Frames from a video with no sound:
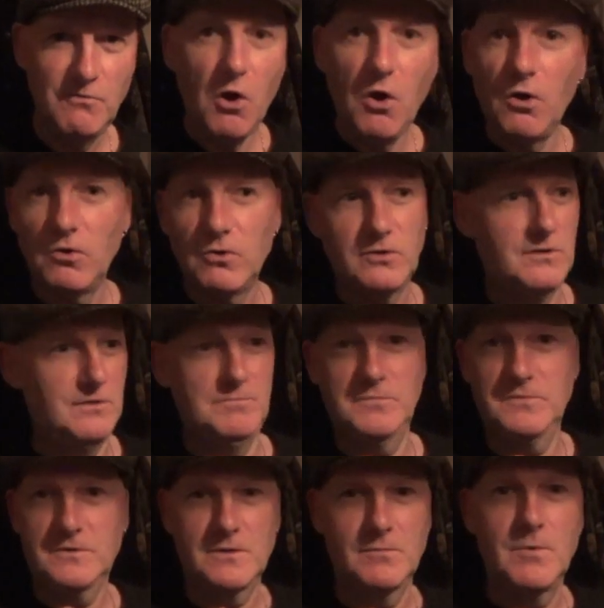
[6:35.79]
No, they
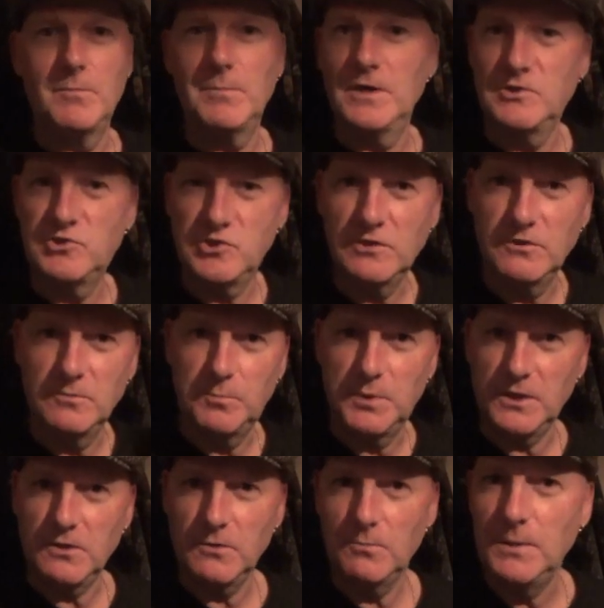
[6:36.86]
come on my channel,
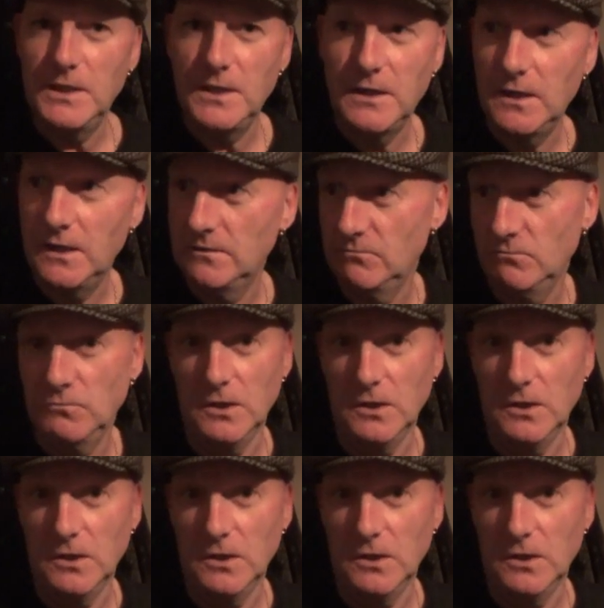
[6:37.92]
pick on me, innit?